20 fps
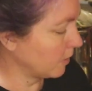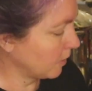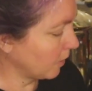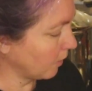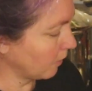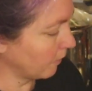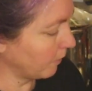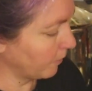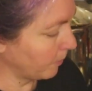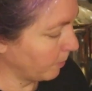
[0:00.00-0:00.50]

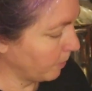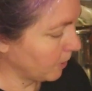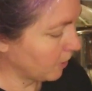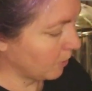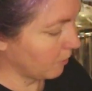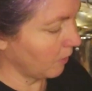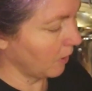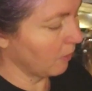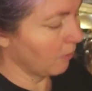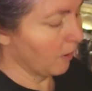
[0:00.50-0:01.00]
So if you put
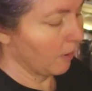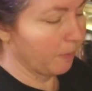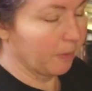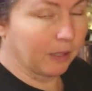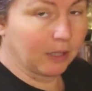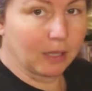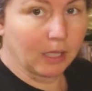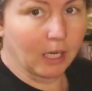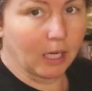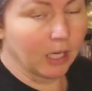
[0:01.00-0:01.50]
saran wrap
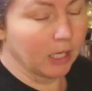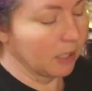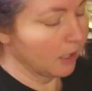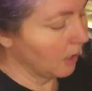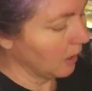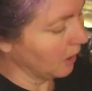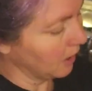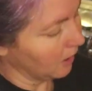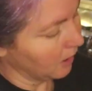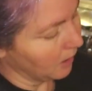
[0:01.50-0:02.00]
like that
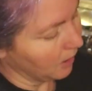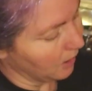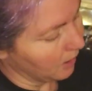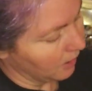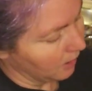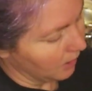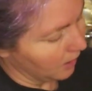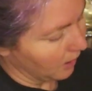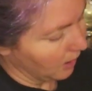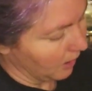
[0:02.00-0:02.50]

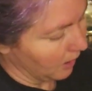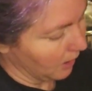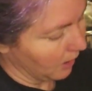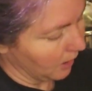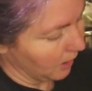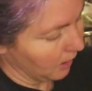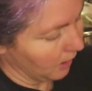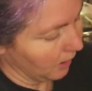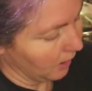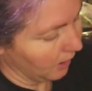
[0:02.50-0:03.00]

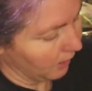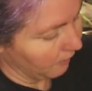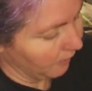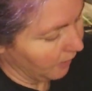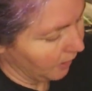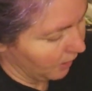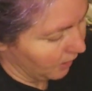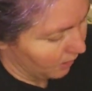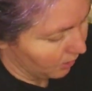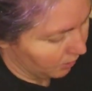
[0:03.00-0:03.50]
and leave
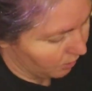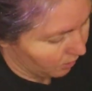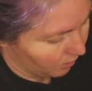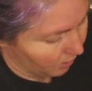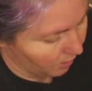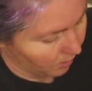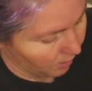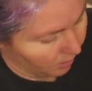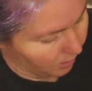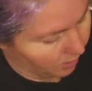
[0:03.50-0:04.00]
it
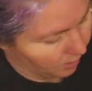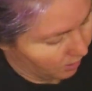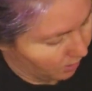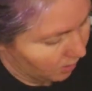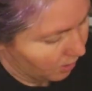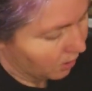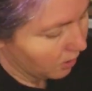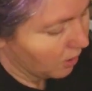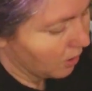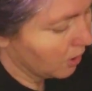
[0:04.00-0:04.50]
and
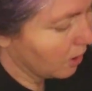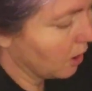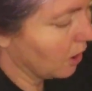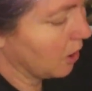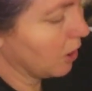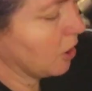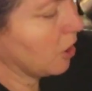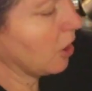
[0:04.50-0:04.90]
then you